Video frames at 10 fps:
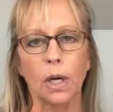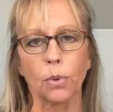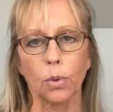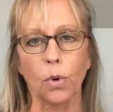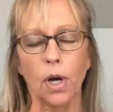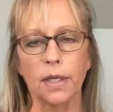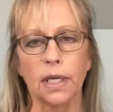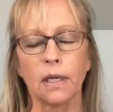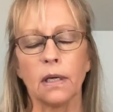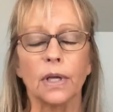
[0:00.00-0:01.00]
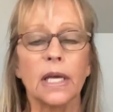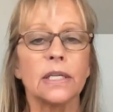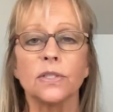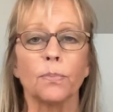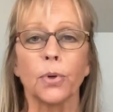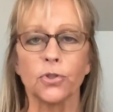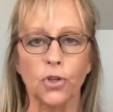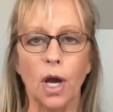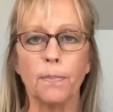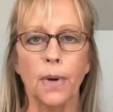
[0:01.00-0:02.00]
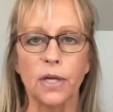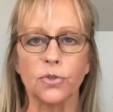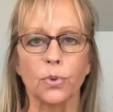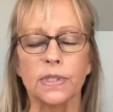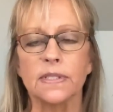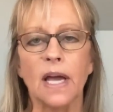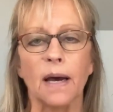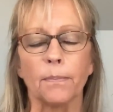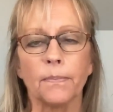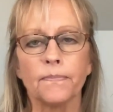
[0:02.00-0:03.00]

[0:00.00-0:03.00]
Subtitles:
we're walking and to push up onto a step.